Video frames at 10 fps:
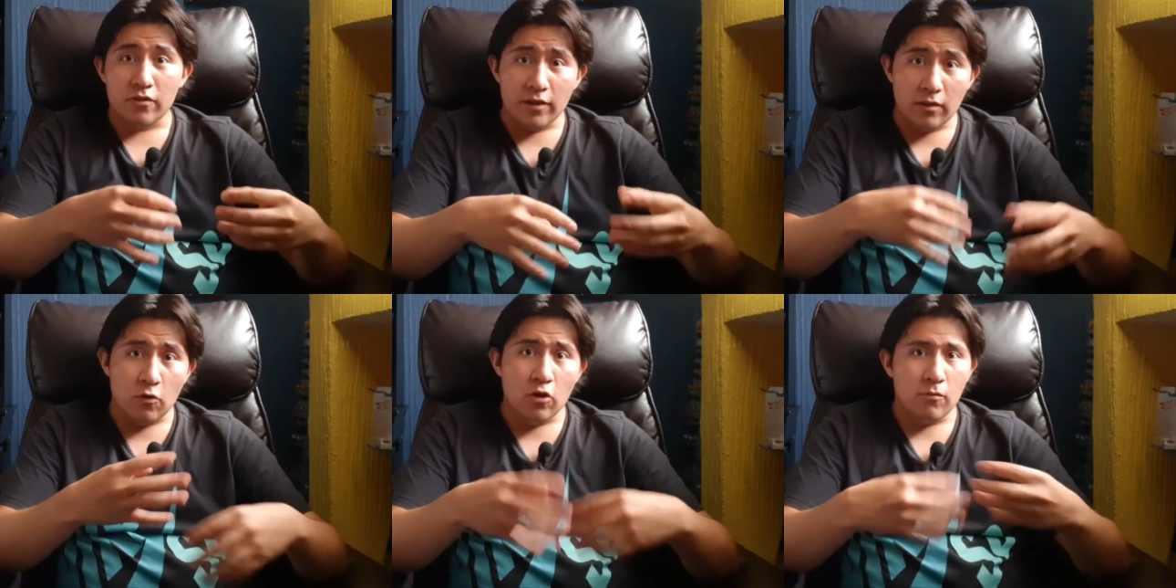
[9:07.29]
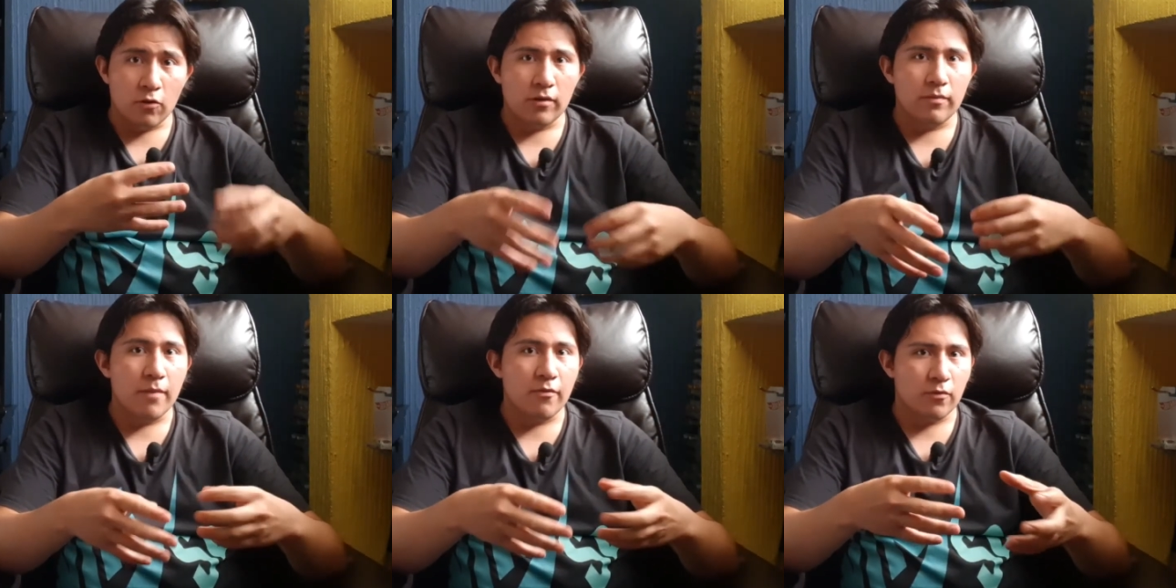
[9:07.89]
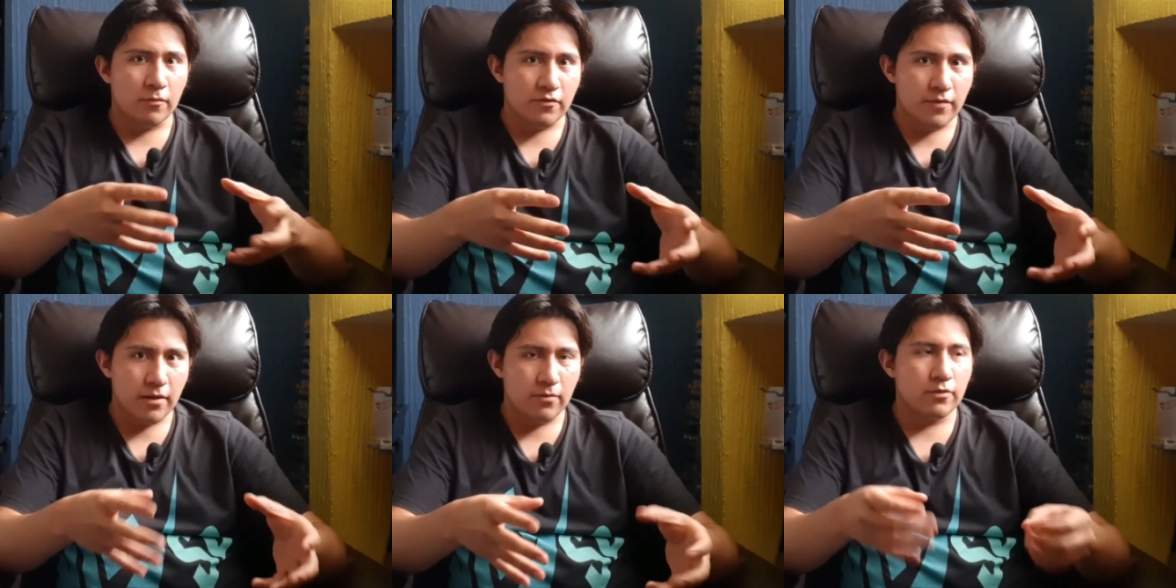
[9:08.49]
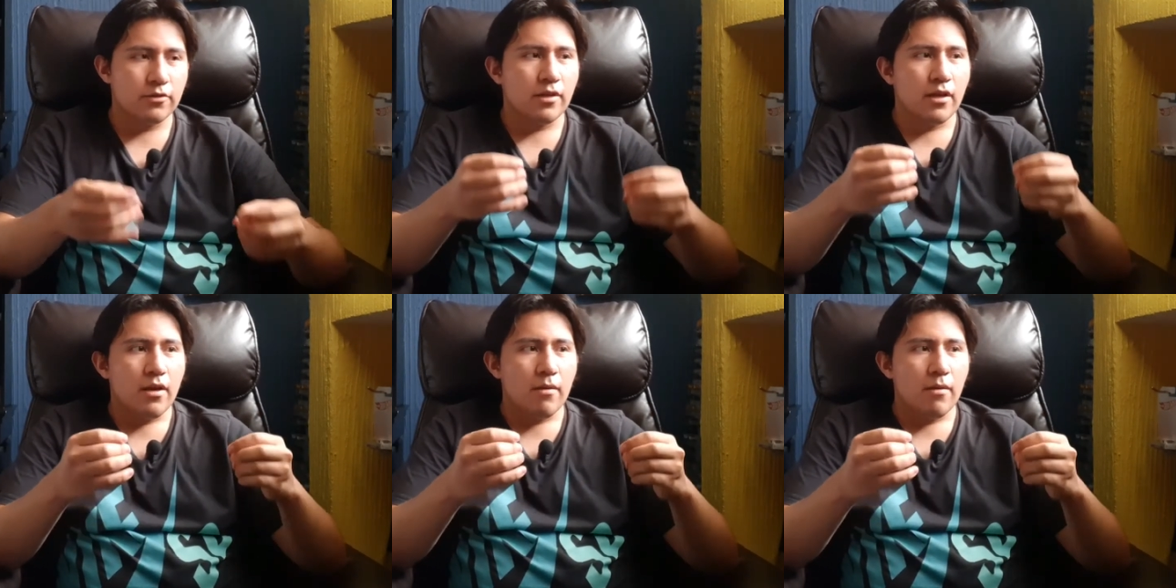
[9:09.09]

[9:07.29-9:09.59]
develop more and more high-performance vehicles,